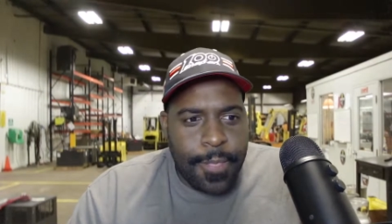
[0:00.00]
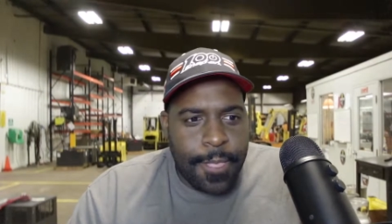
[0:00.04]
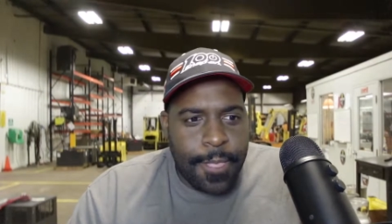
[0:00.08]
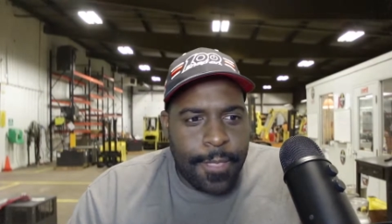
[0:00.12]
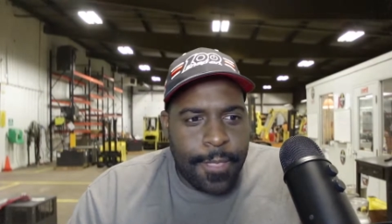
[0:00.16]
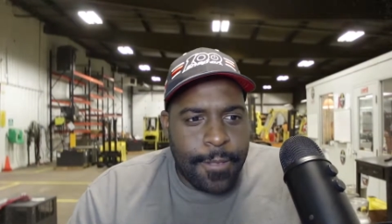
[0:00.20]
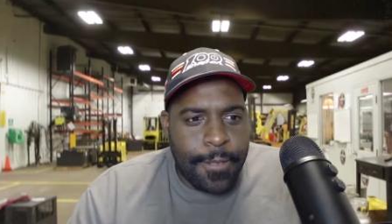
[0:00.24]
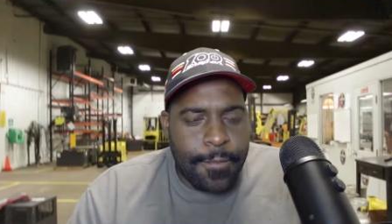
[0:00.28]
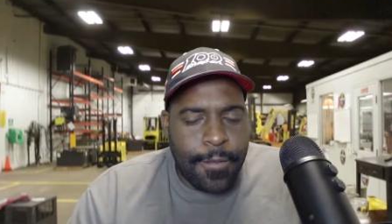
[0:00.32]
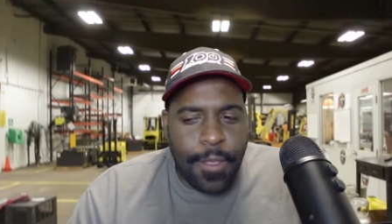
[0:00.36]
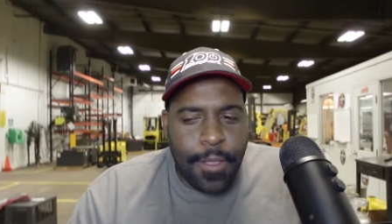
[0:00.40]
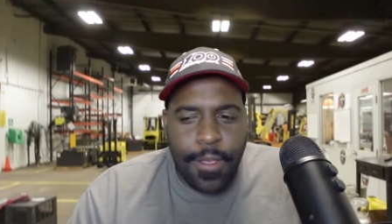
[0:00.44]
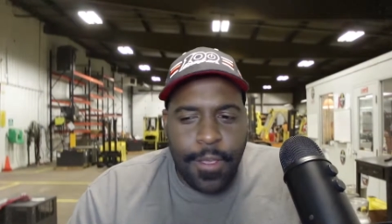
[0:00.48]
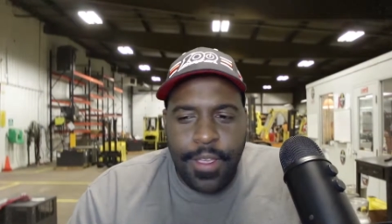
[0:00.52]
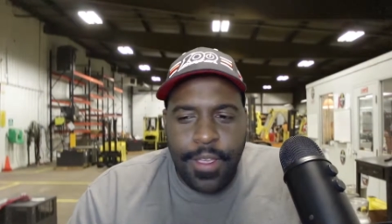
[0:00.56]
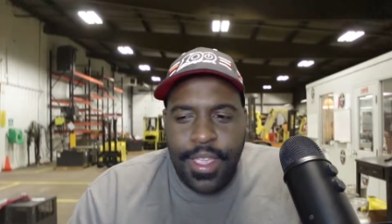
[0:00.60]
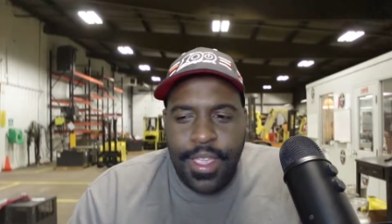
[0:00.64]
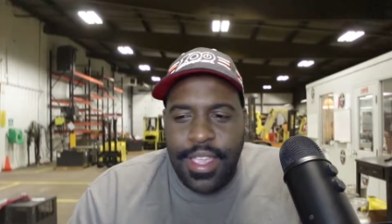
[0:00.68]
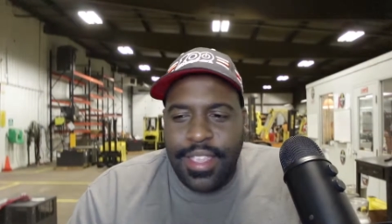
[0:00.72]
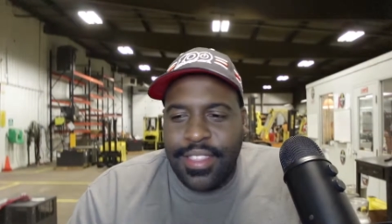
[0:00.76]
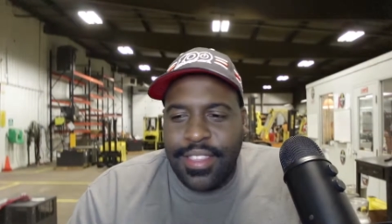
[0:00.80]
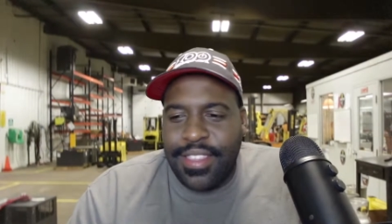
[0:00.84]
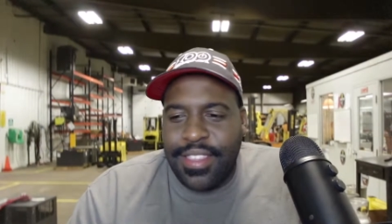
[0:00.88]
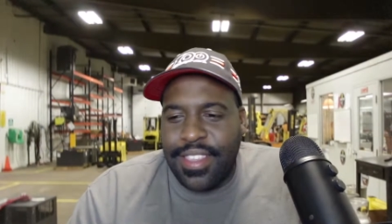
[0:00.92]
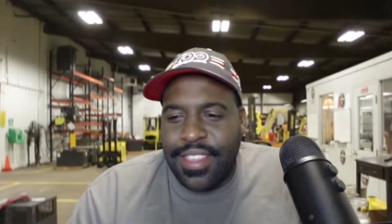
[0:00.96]
So
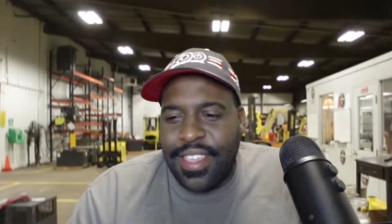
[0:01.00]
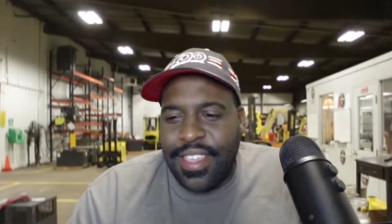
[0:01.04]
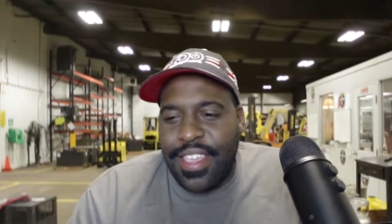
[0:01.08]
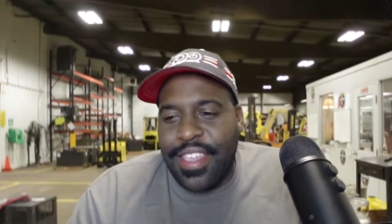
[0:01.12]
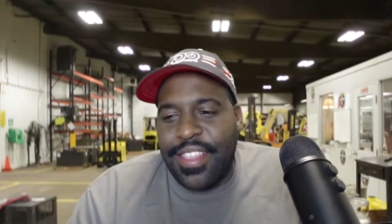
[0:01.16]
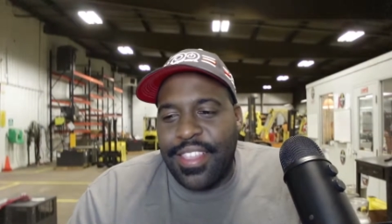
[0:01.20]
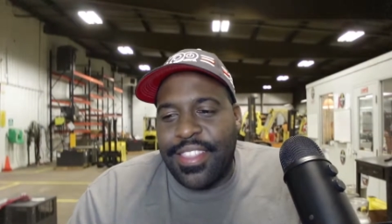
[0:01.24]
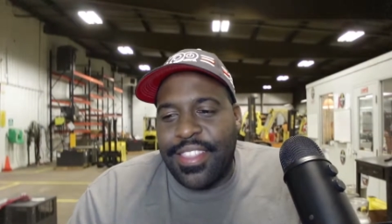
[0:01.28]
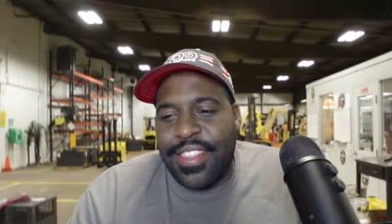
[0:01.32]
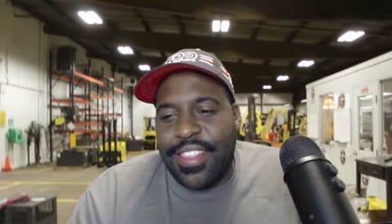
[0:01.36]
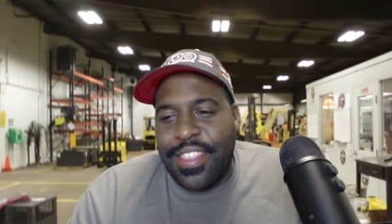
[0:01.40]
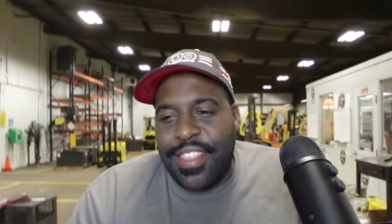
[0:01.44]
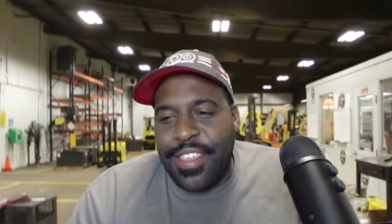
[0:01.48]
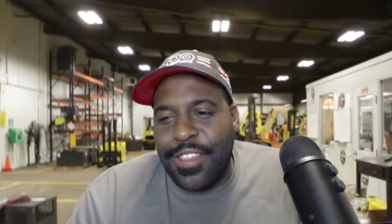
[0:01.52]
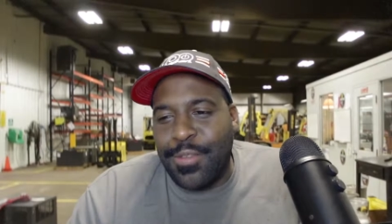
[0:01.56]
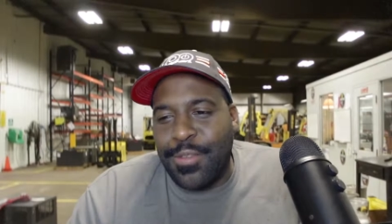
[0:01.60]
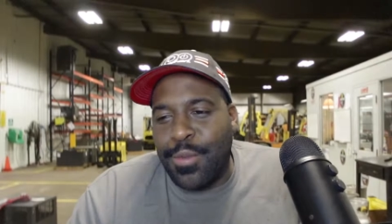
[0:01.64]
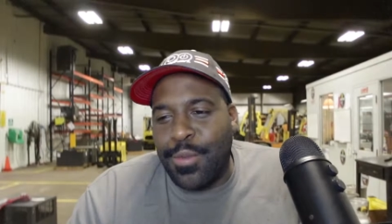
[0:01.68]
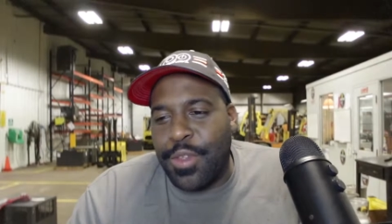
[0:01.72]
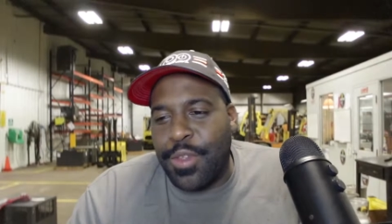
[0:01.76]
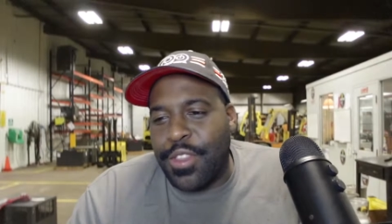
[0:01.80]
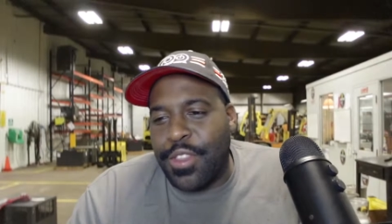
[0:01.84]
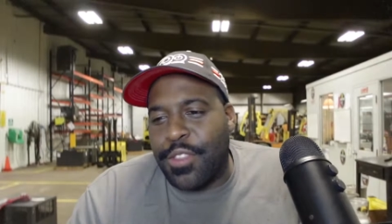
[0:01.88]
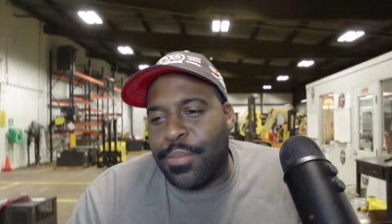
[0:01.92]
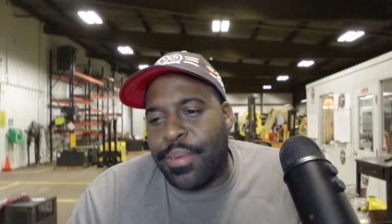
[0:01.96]
this
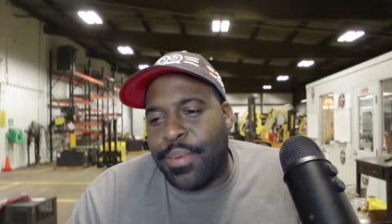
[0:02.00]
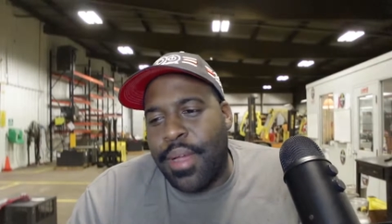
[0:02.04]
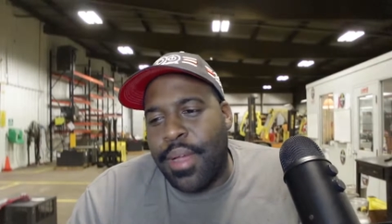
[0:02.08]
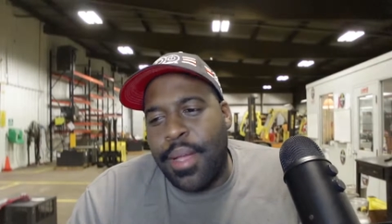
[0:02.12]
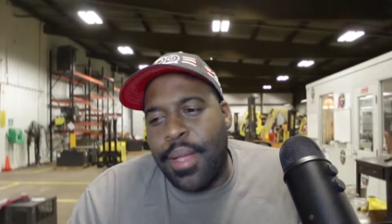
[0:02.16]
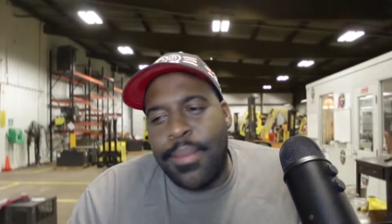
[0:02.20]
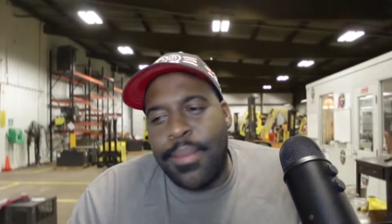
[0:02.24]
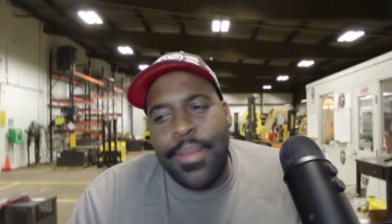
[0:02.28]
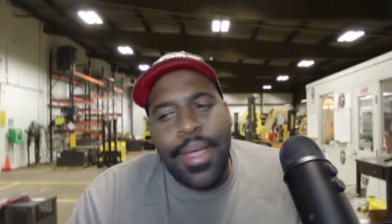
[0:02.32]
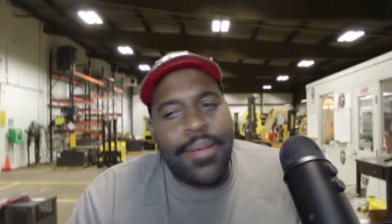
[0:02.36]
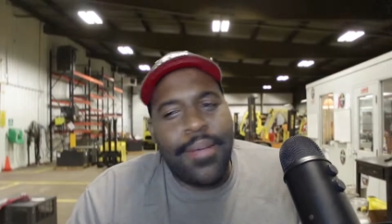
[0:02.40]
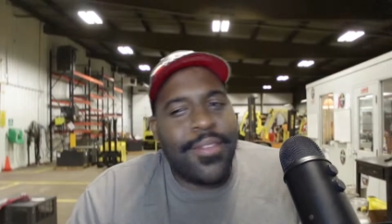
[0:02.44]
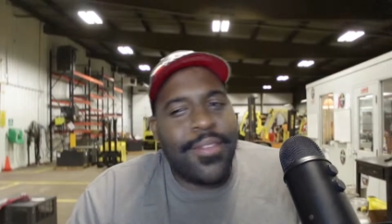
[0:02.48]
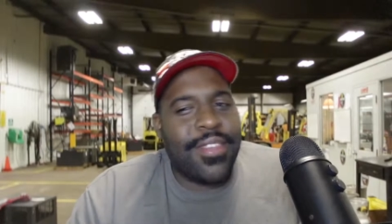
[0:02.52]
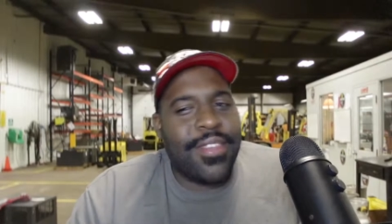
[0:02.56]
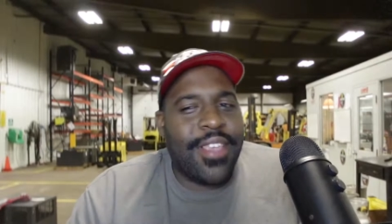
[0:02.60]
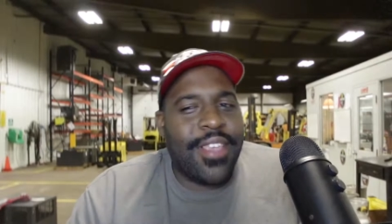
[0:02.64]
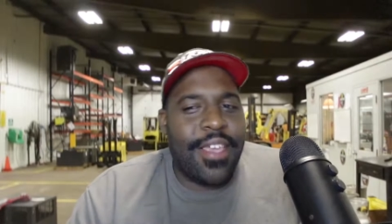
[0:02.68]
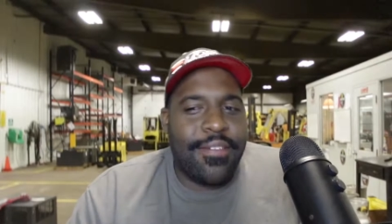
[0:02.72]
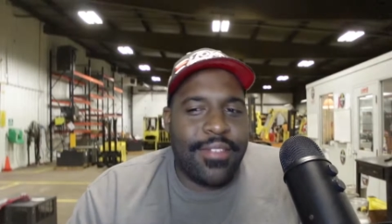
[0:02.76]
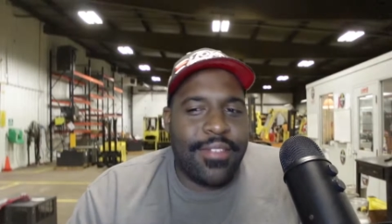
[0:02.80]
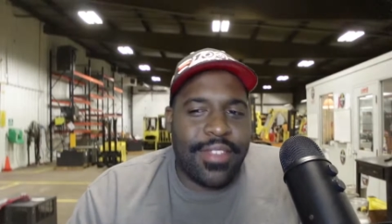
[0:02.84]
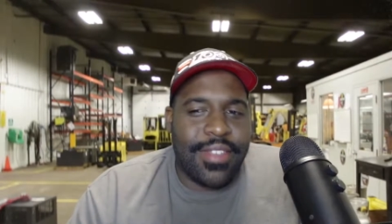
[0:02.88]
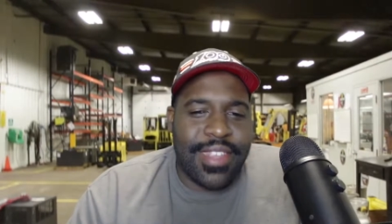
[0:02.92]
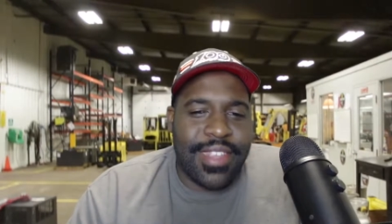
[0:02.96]
was the problem I was
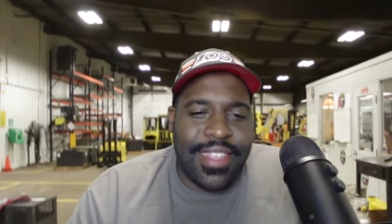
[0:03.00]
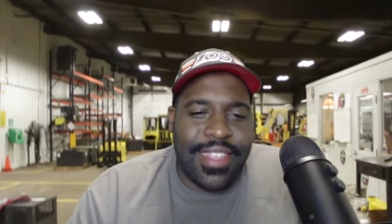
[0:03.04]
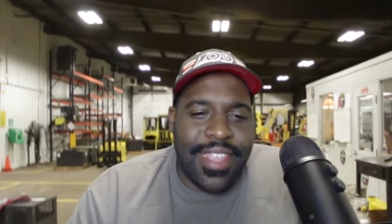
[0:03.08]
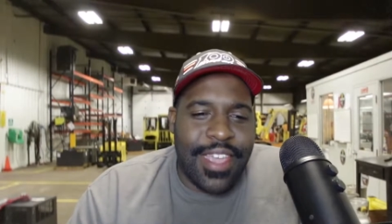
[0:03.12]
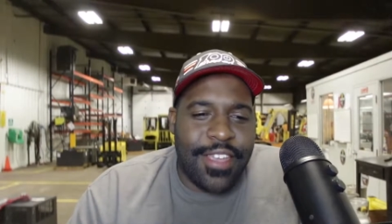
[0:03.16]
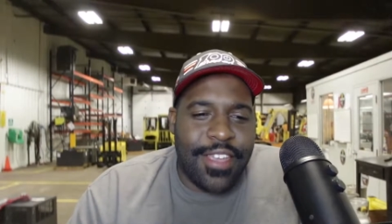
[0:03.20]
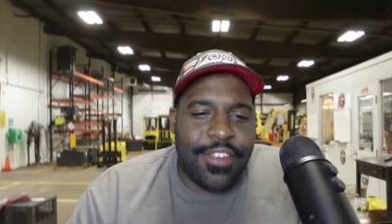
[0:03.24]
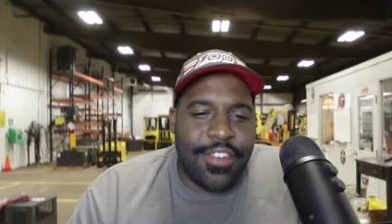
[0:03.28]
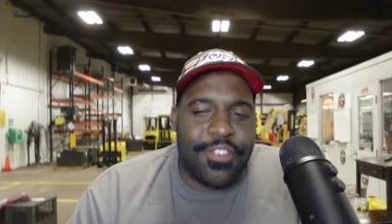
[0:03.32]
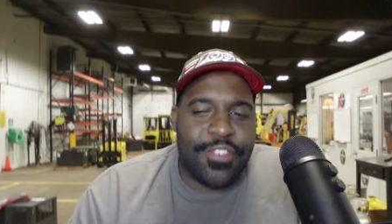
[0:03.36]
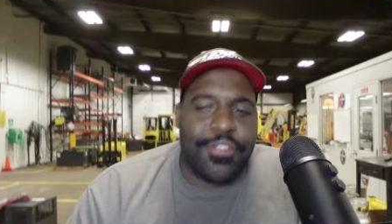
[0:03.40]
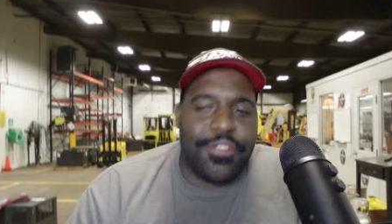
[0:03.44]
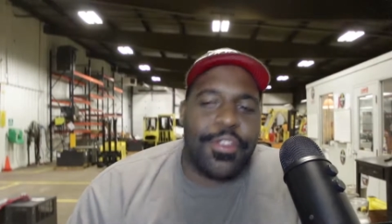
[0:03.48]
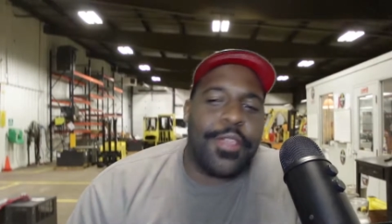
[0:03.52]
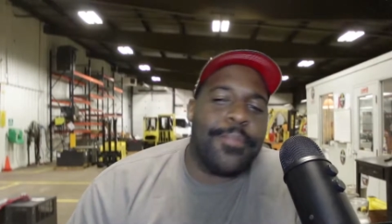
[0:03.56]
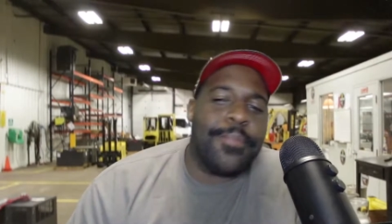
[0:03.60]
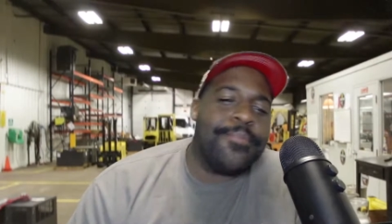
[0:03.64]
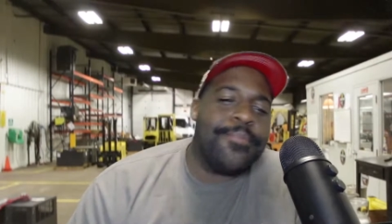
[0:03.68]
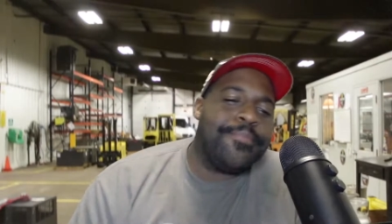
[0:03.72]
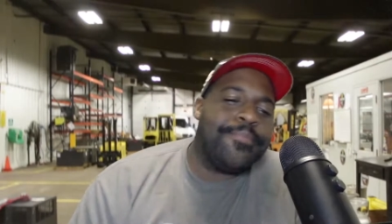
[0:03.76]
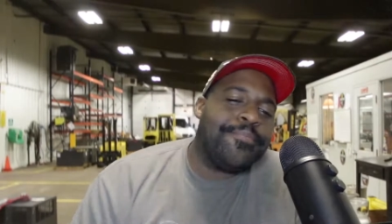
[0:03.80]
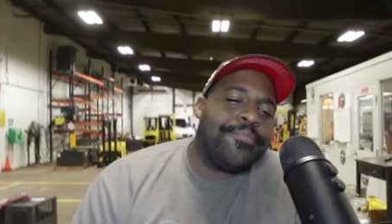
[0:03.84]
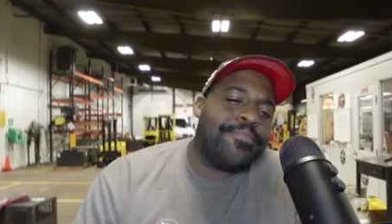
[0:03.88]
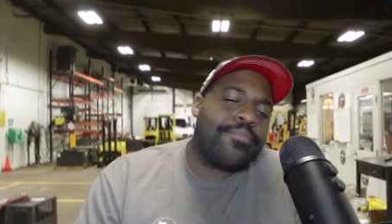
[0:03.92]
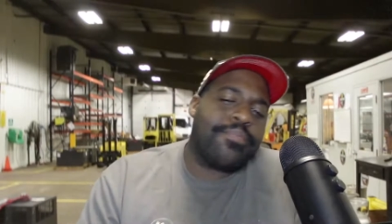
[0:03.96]
having at the last stream.